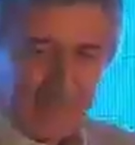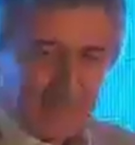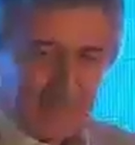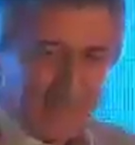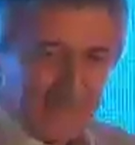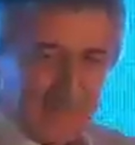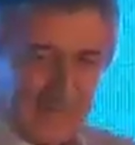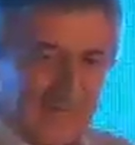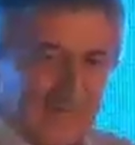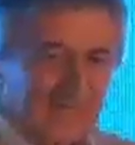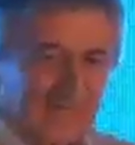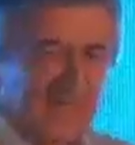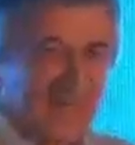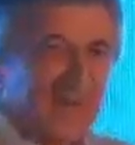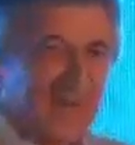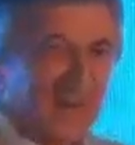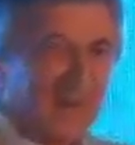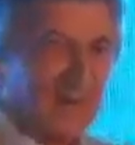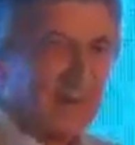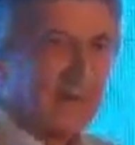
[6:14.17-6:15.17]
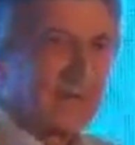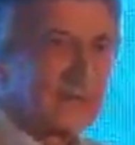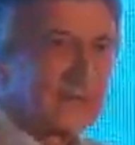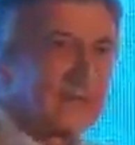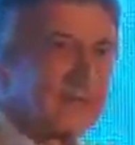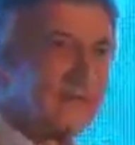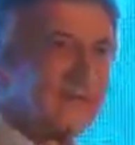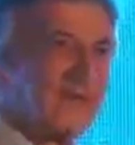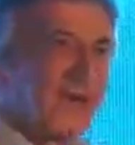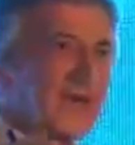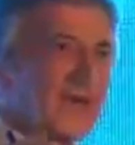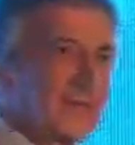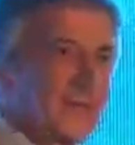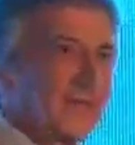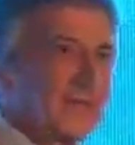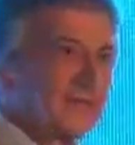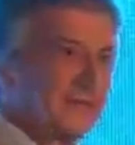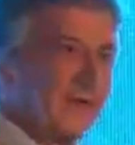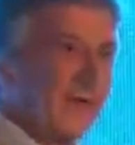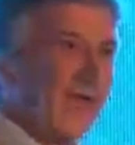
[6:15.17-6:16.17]
things are
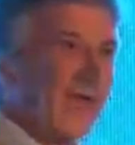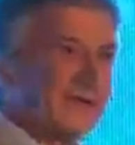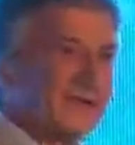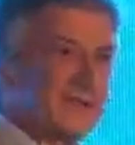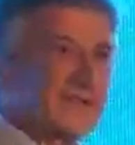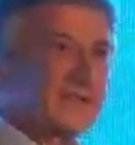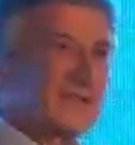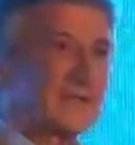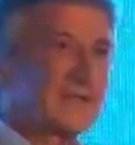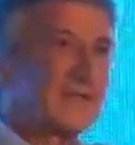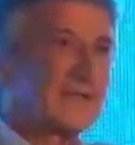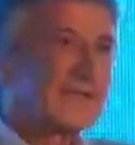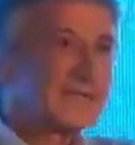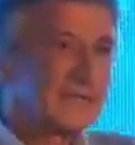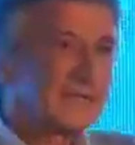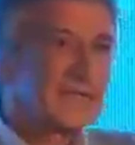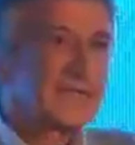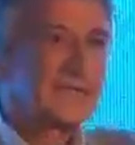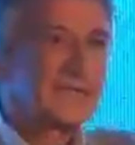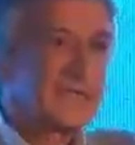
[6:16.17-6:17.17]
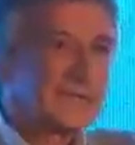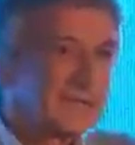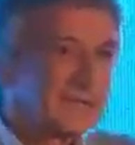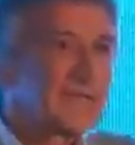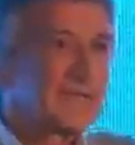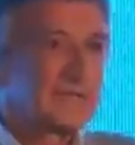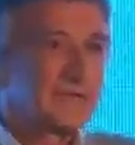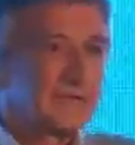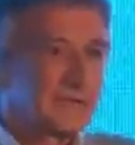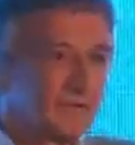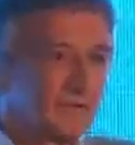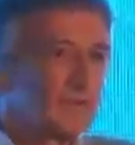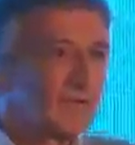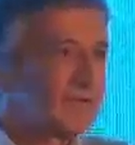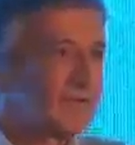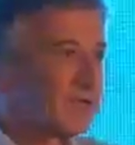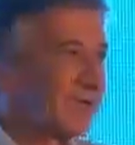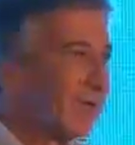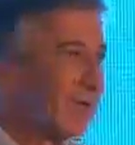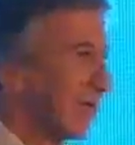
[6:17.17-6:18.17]
developing faster than they did in the
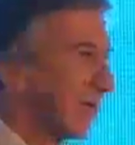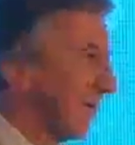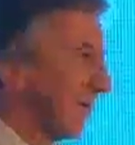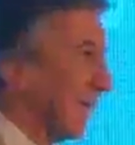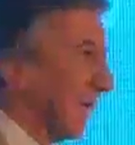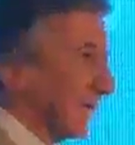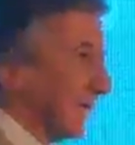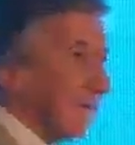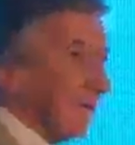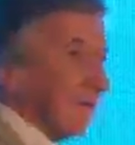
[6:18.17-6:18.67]
original internet